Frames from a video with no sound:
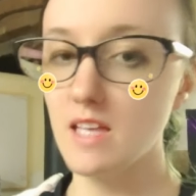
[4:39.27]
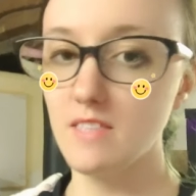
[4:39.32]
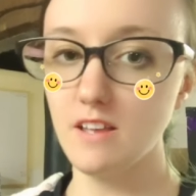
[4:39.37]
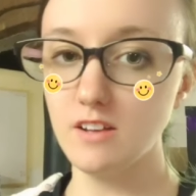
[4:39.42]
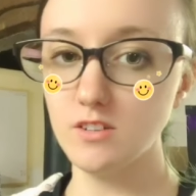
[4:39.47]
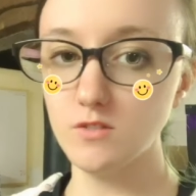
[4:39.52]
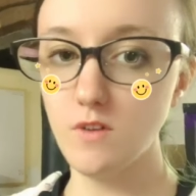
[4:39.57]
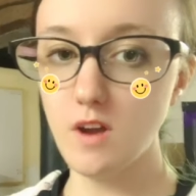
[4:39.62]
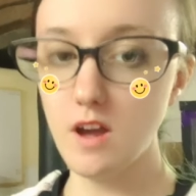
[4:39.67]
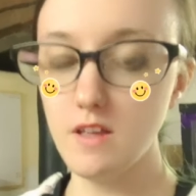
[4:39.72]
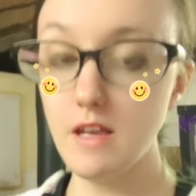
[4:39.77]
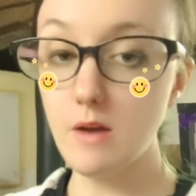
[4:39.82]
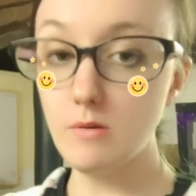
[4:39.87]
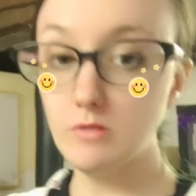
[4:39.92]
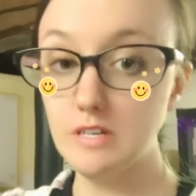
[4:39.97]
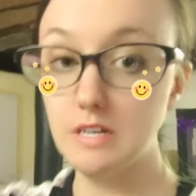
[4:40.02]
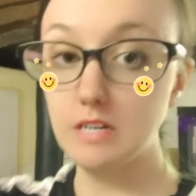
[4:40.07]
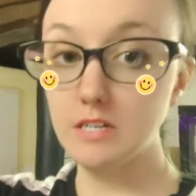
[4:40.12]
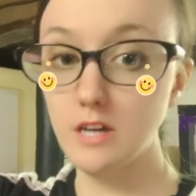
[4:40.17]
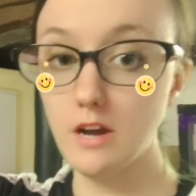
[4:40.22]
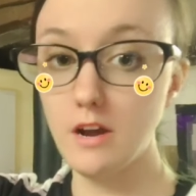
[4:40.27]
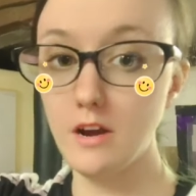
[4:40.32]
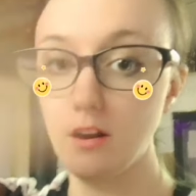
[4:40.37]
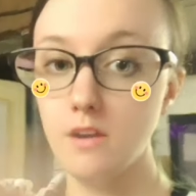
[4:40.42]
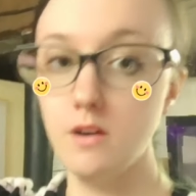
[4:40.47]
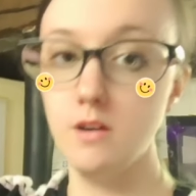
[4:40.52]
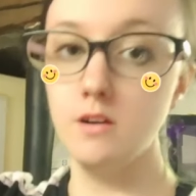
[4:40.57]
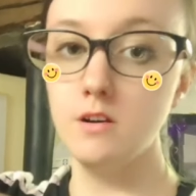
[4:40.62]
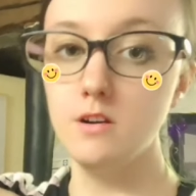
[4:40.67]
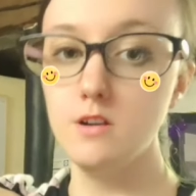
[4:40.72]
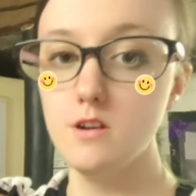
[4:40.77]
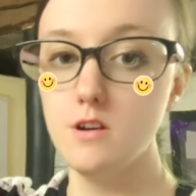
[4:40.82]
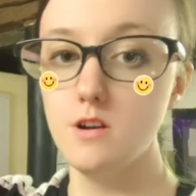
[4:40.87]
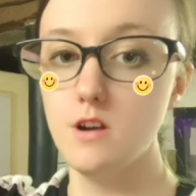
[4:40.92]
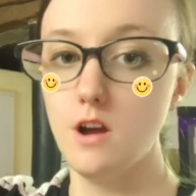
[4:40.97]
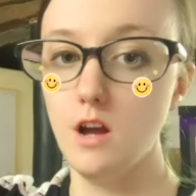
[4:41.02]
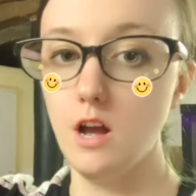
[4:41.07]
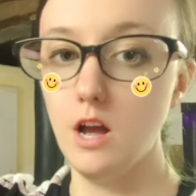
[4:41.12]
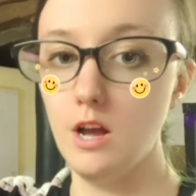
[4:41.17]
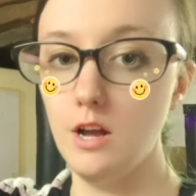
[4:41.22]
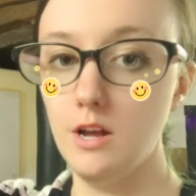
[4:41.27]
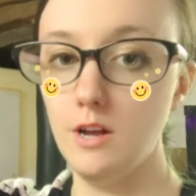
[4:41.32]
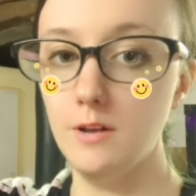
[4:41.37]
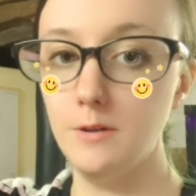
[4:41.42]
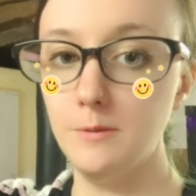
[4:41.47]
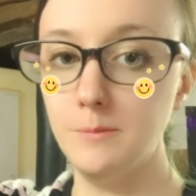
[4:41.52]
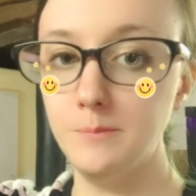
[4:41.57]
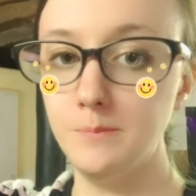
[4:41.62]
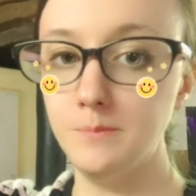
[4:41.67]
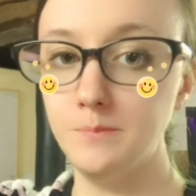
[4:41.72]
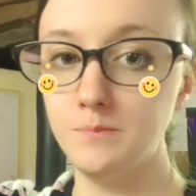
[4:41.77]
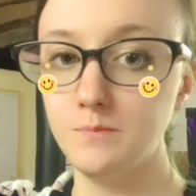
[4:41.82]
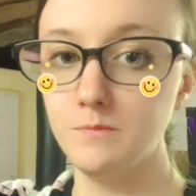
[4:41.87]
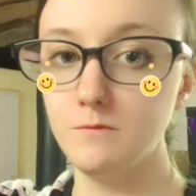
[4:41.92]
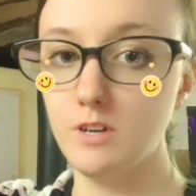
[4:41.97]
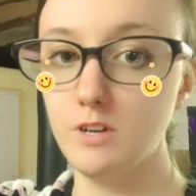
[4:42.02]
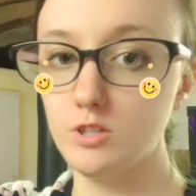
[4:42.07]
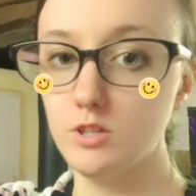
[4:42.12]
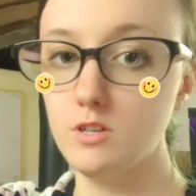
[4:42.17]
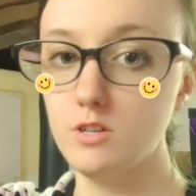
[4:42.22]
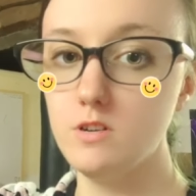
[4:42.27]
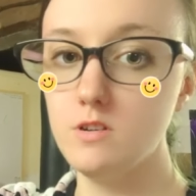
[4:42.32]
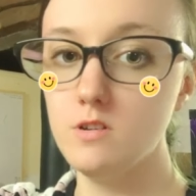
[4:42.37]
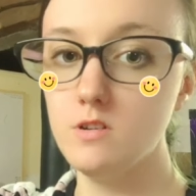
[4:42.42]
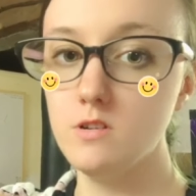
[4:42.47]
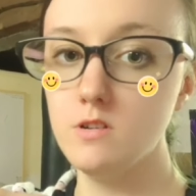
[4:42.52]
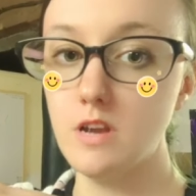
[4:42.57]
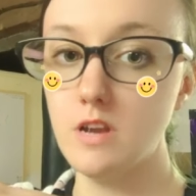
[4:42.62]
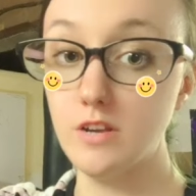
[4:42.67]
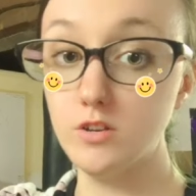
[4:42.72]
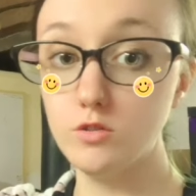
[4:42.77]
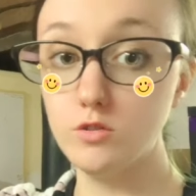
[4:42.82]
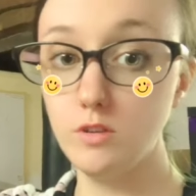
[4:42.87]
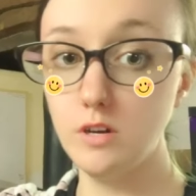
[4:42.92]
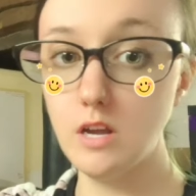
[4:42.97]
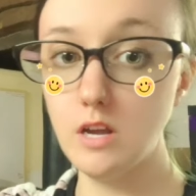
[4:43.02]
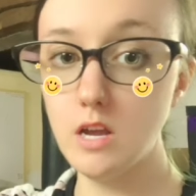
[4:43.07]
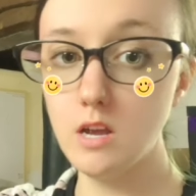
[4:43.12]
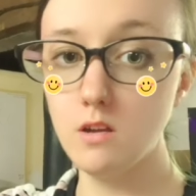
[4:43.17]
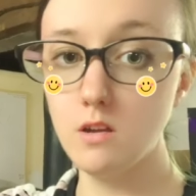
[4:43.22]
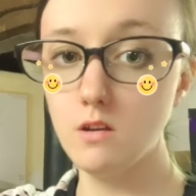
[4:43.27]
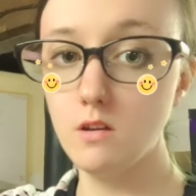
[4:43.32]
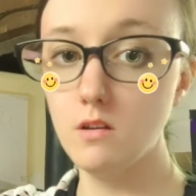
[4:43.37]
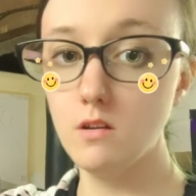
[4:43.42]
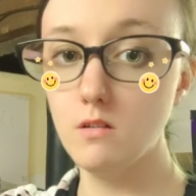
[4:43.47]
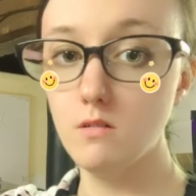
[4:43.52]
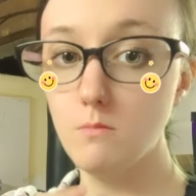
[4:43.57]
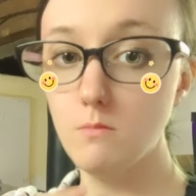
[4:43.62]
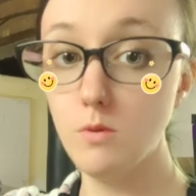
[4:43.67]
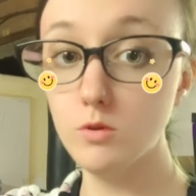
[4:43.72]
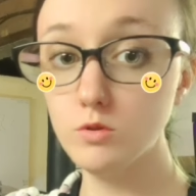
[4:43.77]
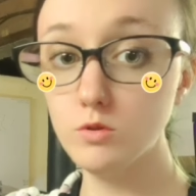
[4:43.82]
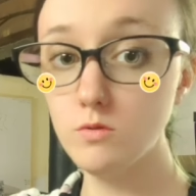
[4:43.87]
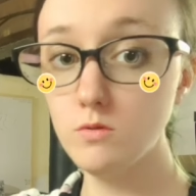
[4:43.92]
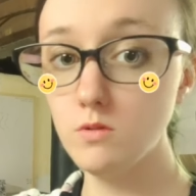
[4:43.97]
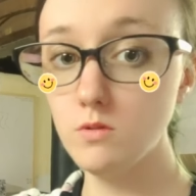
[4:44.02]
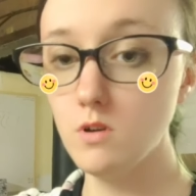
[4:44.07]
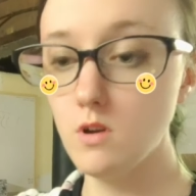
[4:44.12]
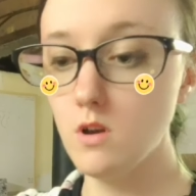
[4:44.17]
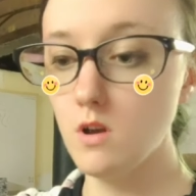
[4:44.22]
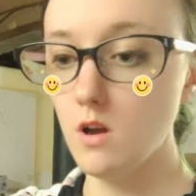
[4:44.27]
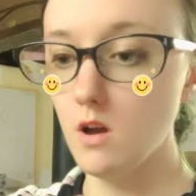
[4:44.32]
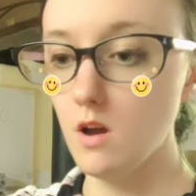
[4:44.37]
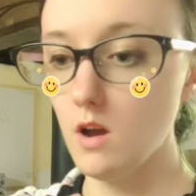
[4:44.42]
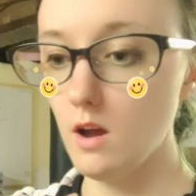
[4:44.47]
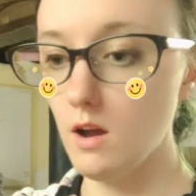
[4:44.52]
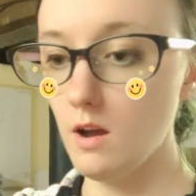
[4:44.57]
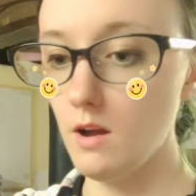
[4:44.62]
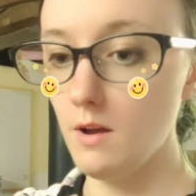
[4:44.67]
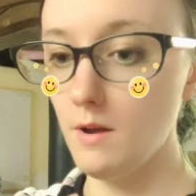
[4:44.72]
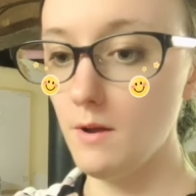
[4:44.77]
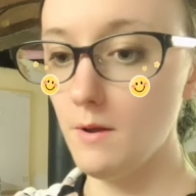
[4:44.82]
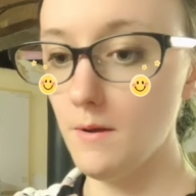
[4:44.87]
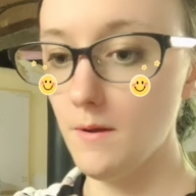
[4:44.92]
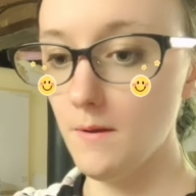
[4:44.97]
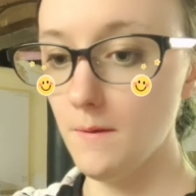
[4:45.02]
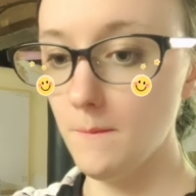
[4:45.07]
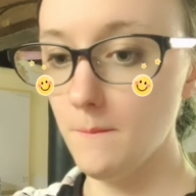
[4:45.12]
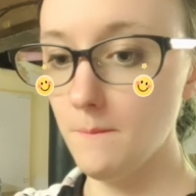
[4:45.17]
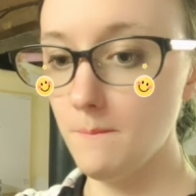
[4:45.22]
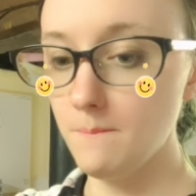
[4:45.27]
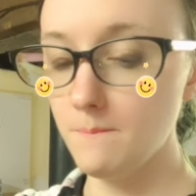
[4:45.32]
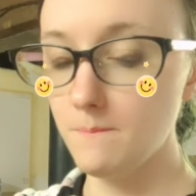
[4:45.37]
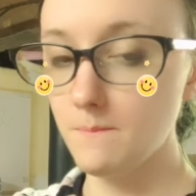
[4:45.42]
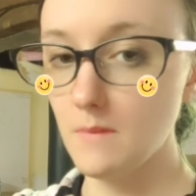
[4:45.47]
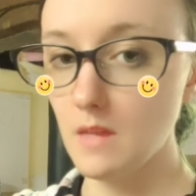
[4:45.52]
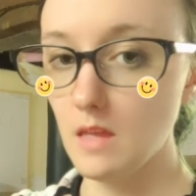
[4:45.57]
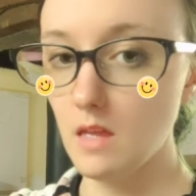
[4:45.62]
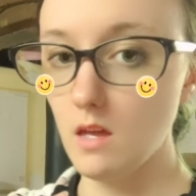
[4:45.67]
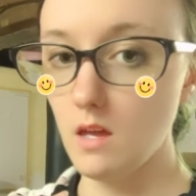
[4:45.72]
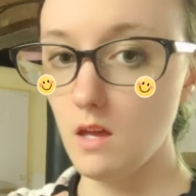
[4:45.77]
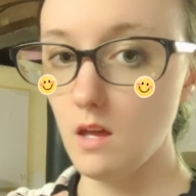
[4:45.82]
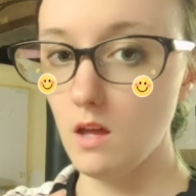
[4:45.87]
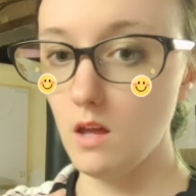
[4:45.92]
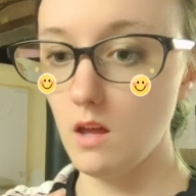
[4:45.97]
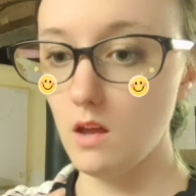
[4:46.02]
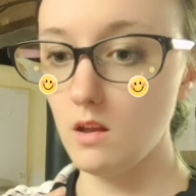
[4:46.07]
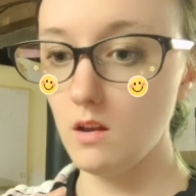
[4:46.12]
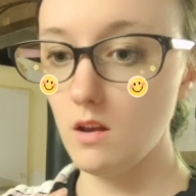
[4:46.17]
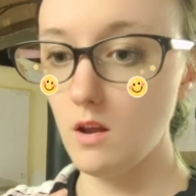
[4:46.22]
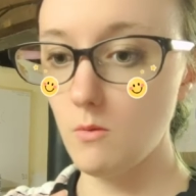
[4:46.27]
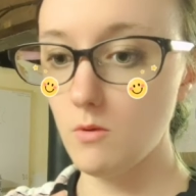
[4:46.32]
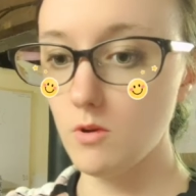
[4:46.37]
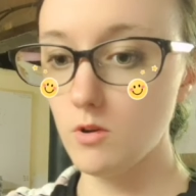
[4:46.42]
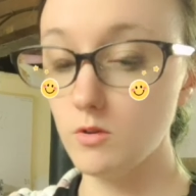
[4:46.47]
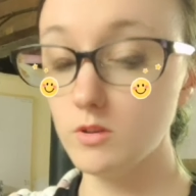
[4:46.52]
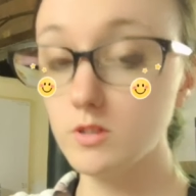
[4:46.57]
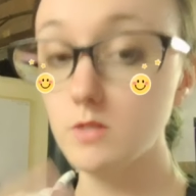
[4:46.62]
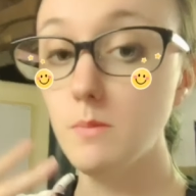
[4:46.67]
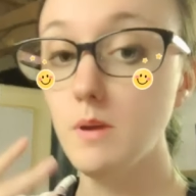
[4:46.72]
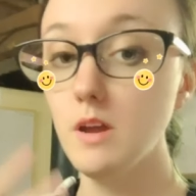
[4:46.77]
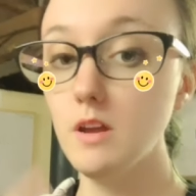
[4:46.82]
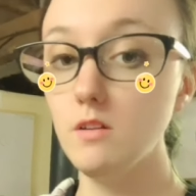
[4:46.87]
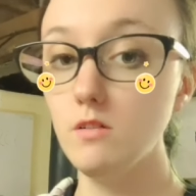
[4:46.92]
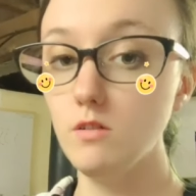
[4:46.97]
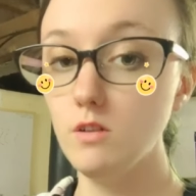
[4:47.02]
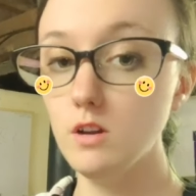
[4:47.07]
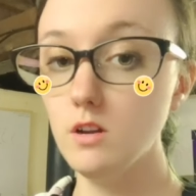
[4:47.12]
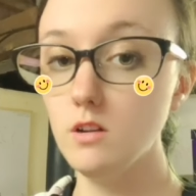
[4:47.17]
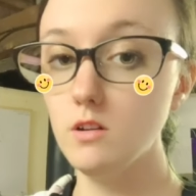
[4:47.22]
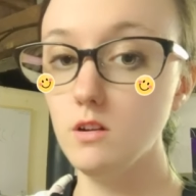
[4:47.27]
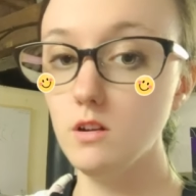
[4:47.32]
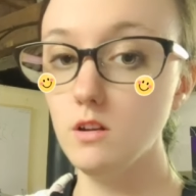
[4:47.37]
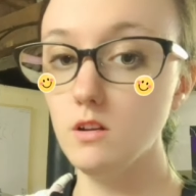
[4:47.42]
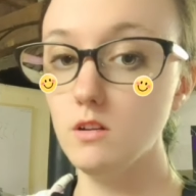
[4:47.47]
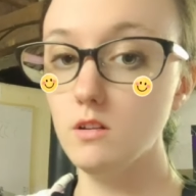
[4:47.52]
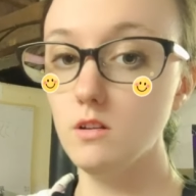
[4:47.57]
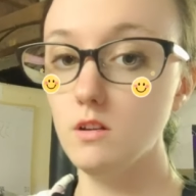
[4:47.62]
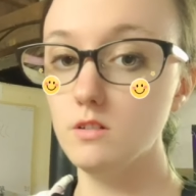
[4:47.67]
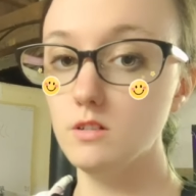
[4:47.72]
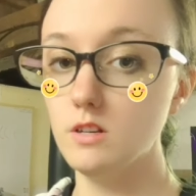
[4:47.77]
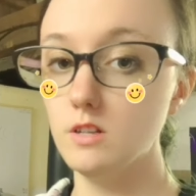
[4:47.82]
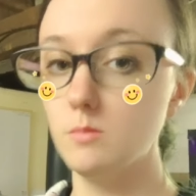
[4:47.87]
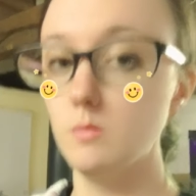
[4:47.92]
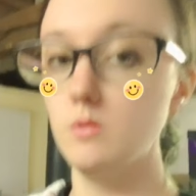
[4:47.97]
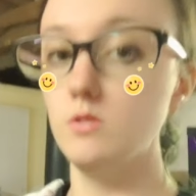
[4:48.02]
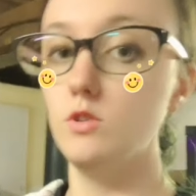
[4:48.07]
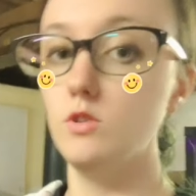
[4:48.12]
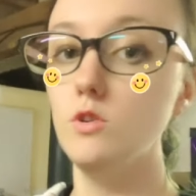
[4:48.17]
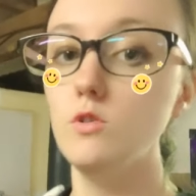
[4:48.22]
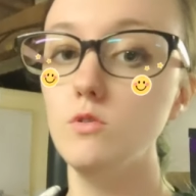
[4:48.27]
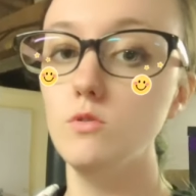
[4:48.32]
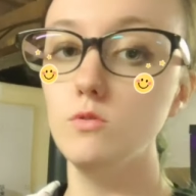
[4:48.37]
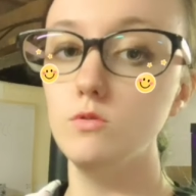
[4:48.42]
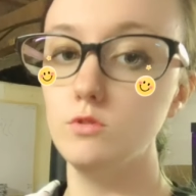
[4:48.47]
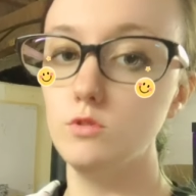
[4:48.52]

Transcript: that's fine. That was the entire fashion history module, and now we're going to expand on it in assessment 2.